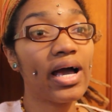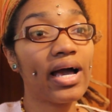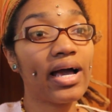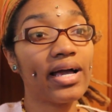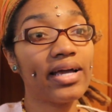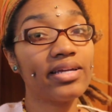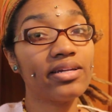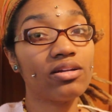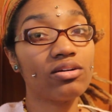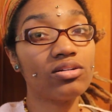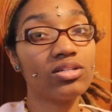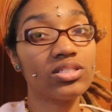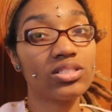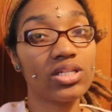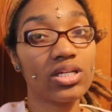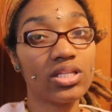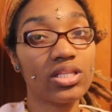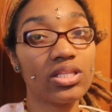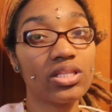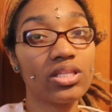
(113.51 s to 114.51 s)
I noticed
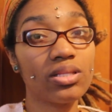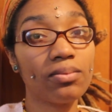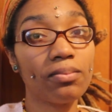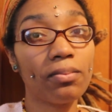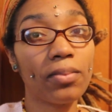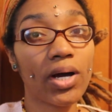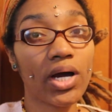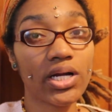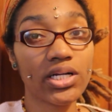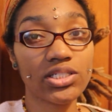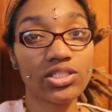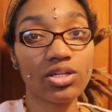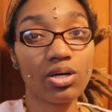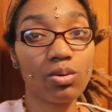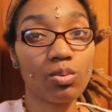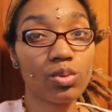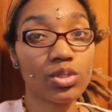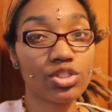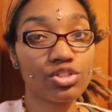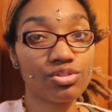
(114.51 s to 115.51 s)
that bar
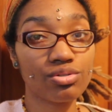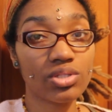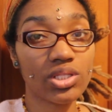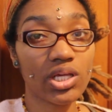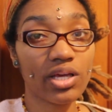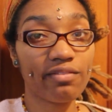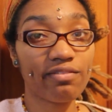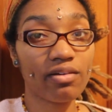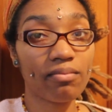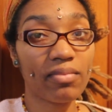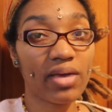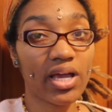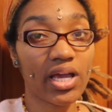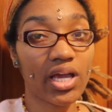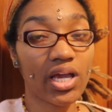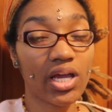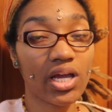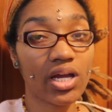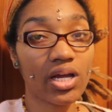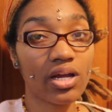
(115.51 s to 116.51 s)
soap was too thick for my
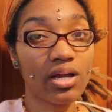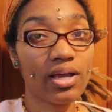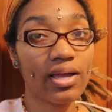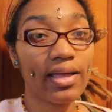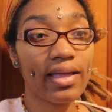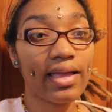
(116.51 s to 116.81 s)
hair,